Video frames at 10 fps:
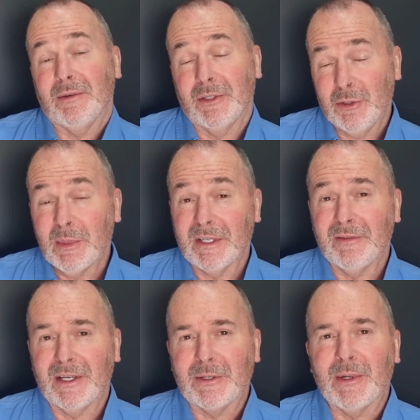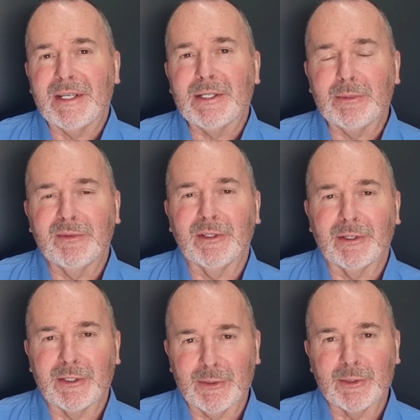you might find quite helpful
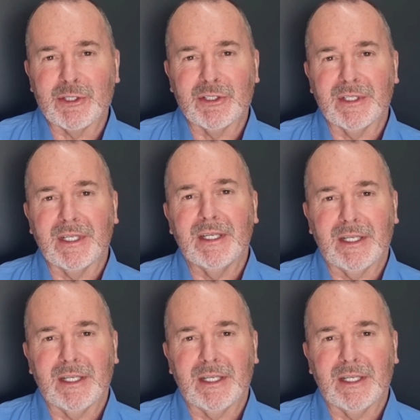on your journey